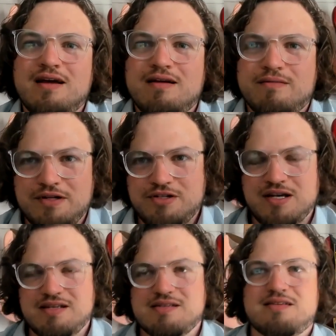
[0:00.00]
which
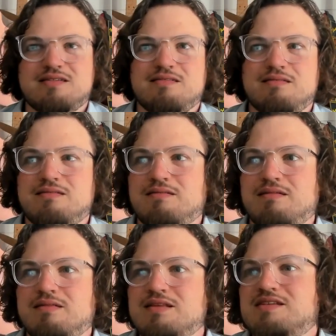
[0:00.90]
is
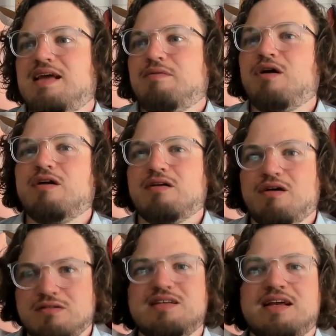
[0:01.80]
the same kind of
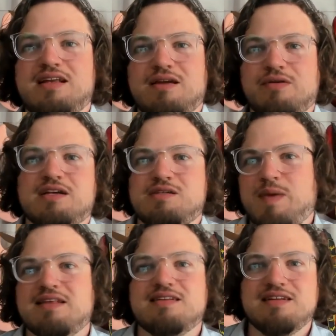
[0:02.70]
content you would
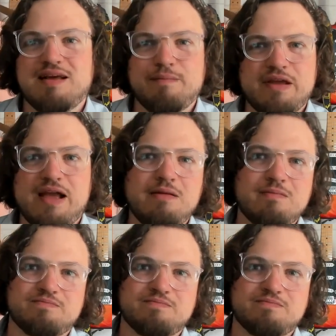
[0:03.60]
expect in an MBA,